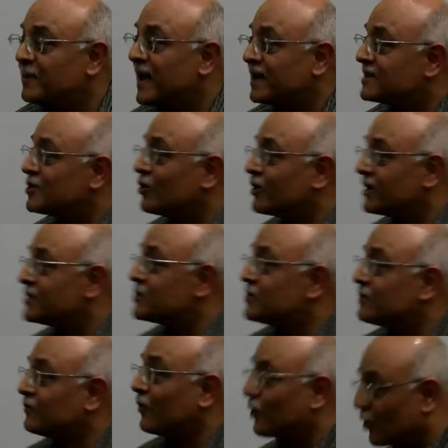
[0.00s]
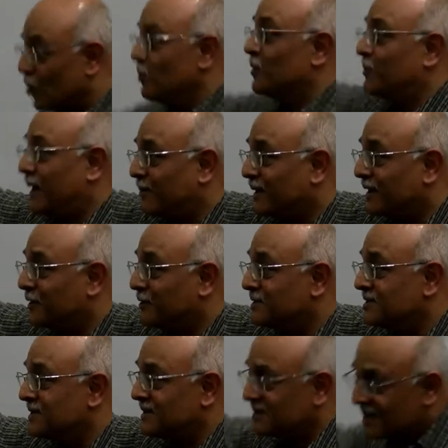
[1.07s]
Bank is not going to do for global public goods,
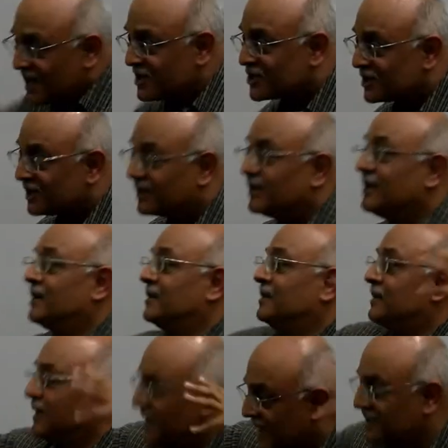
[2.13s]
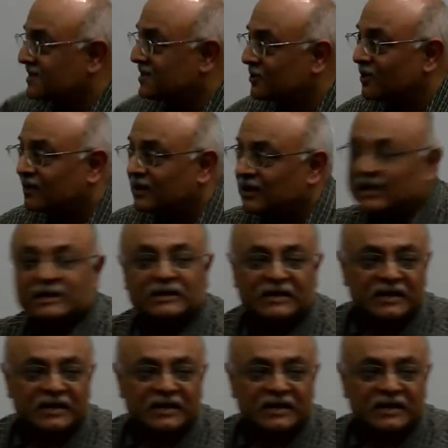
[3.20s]
that's Asian, uh, and so on. Uh, the